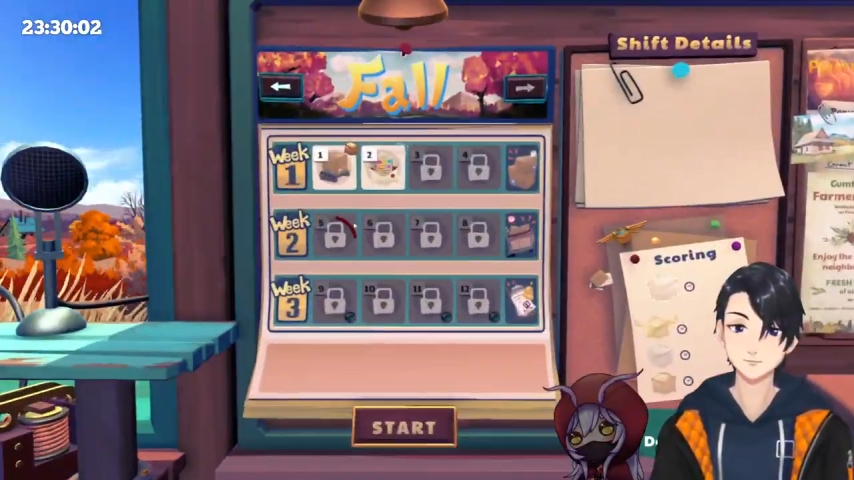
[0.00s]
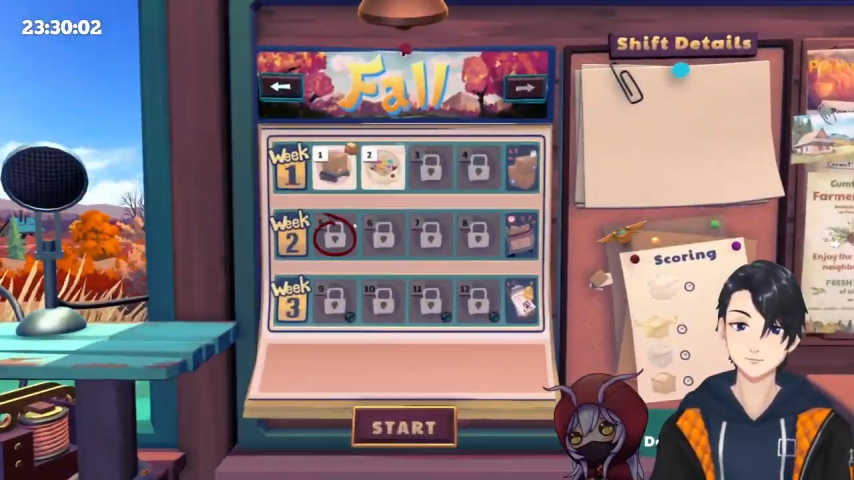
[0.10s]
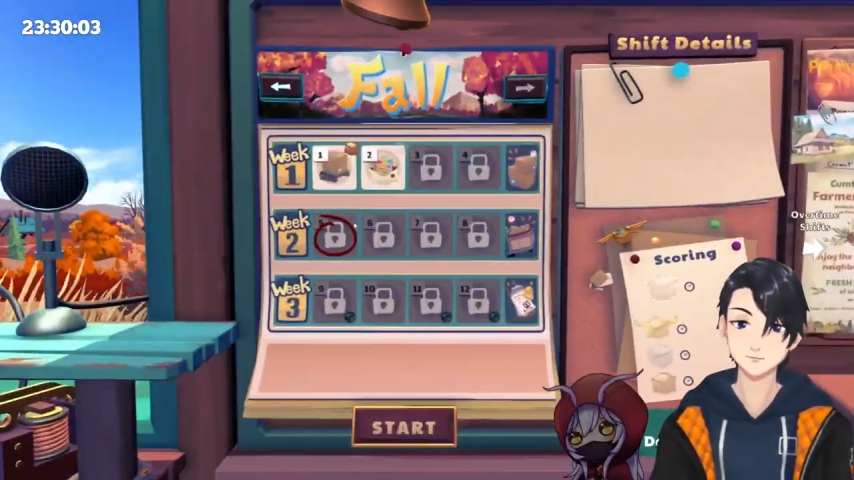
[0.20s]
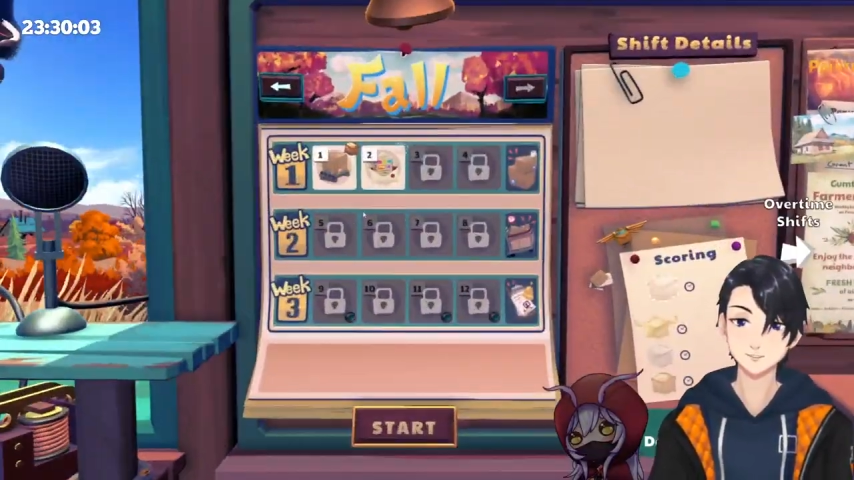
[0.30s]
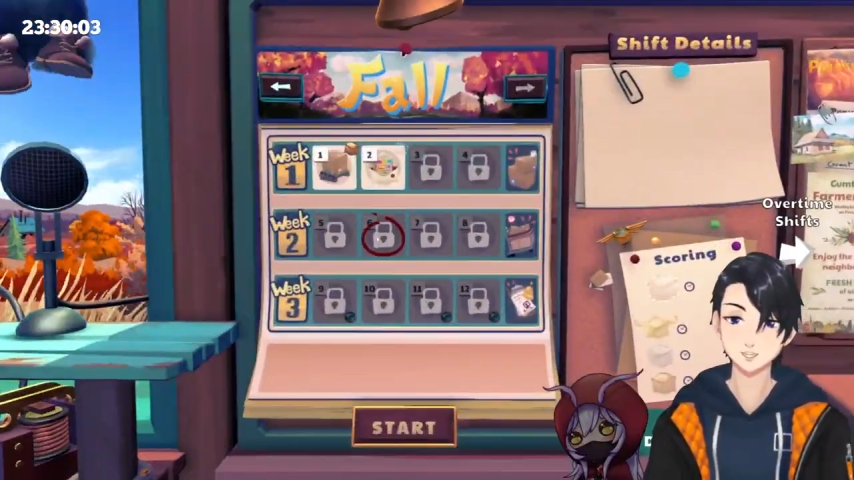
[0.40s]
Let's
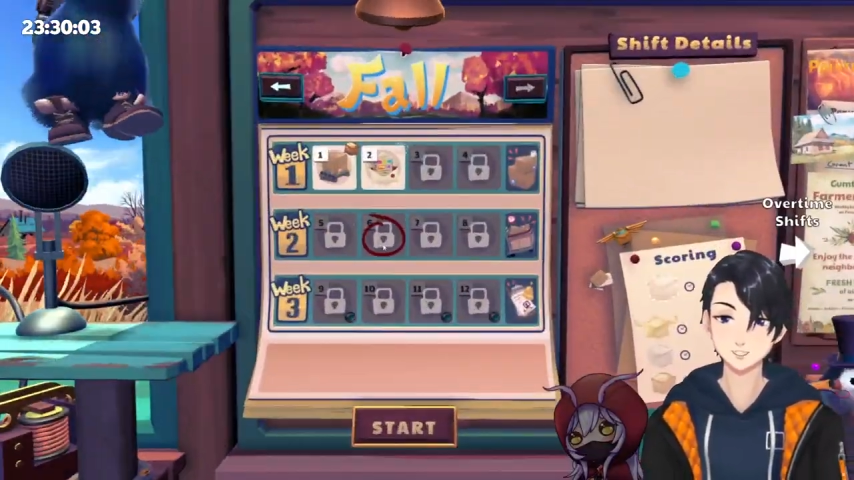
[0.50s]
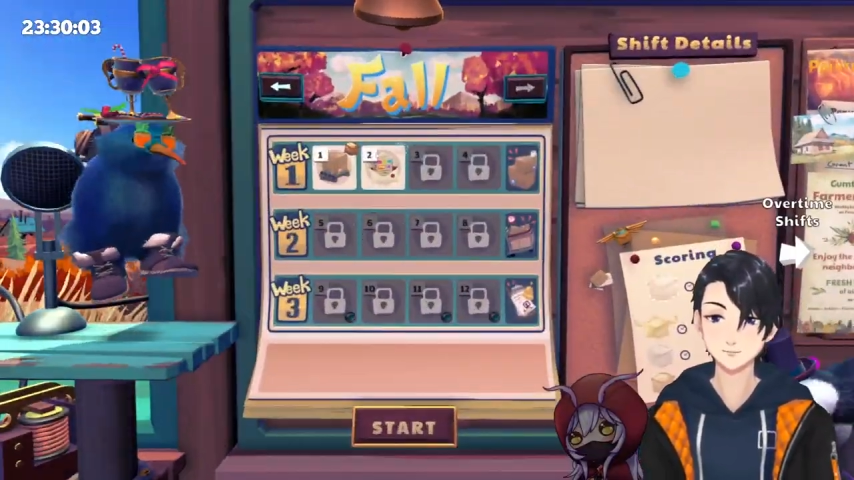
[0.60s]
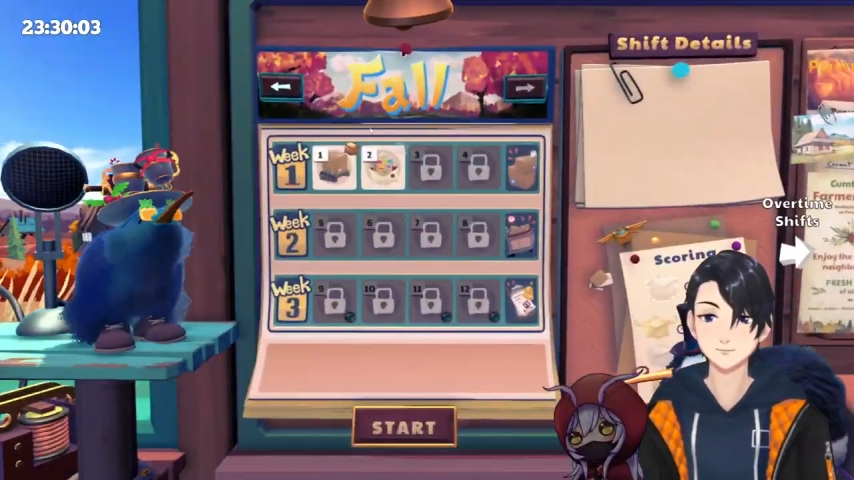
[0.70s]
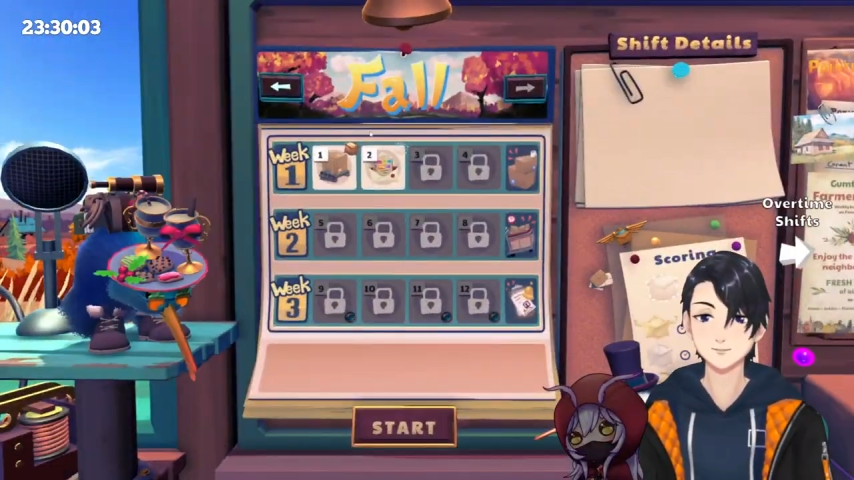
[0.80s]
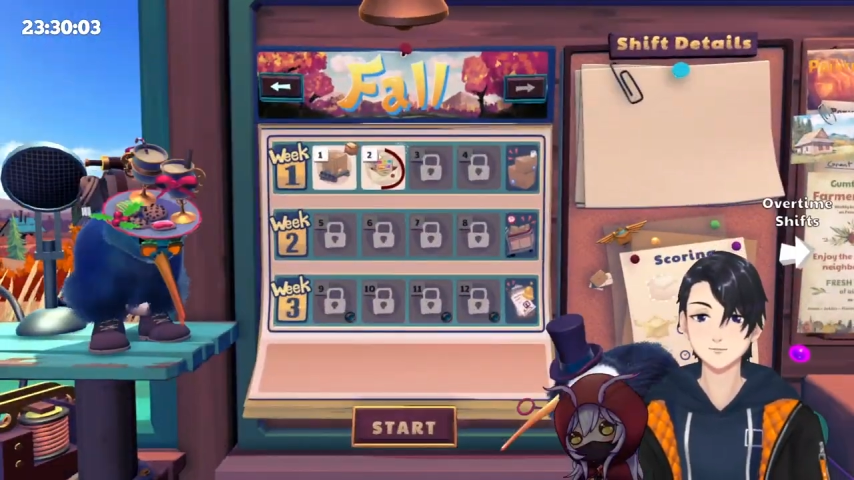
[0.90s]
get
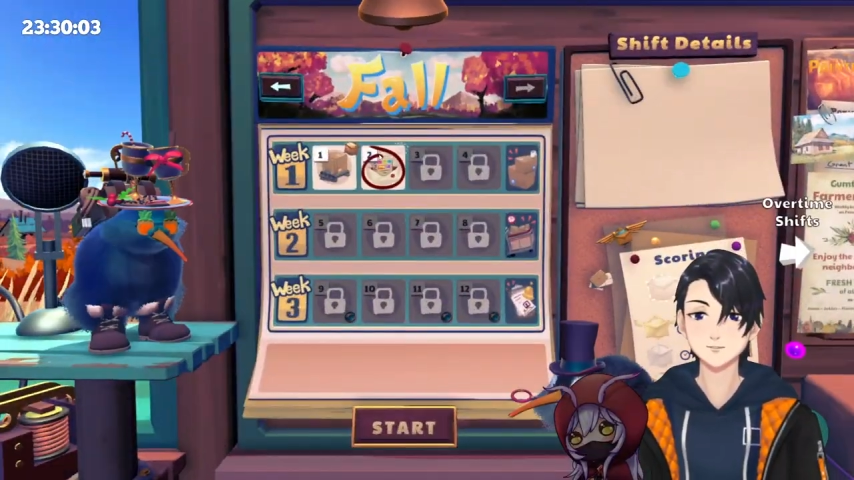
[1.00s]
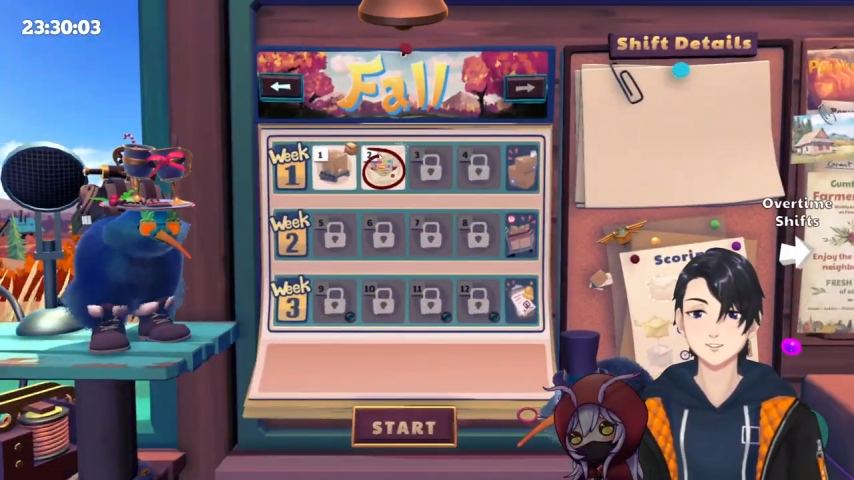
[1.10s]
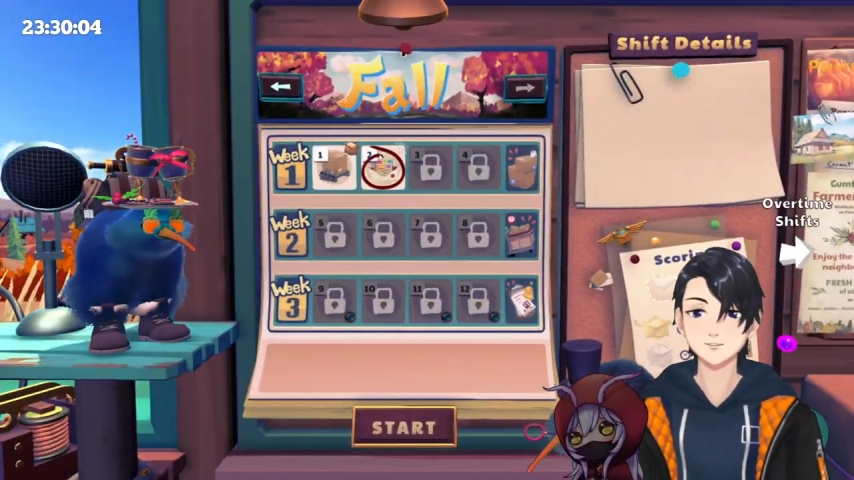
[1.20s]
it The only